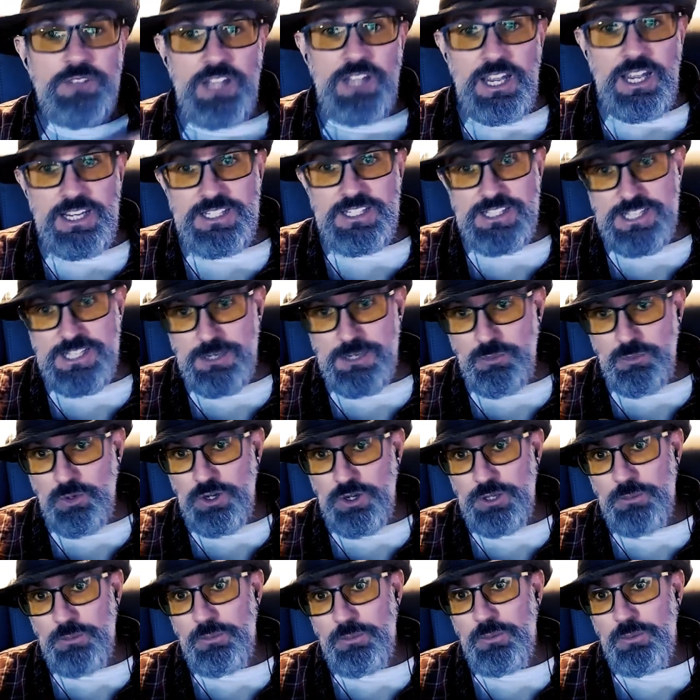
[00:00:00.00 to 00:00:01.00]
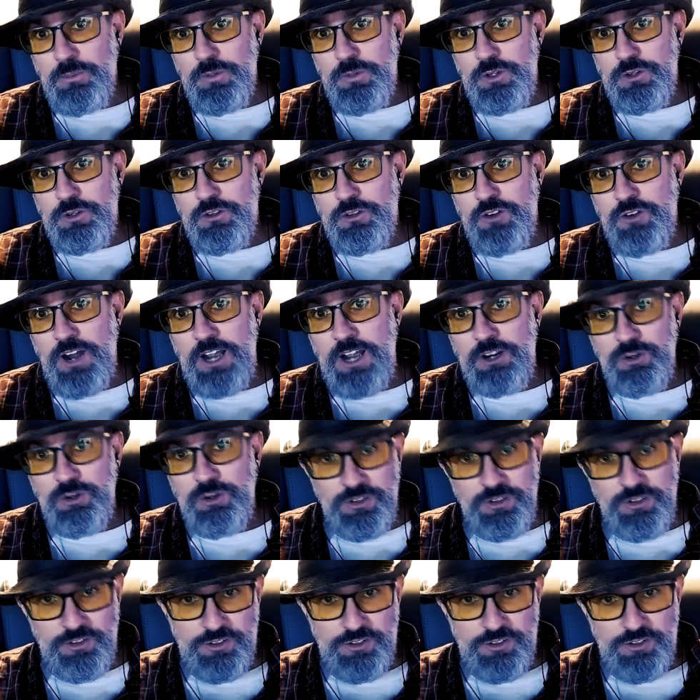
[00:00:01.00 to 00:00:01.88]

say it's somewhere in the Bermuda Triangle.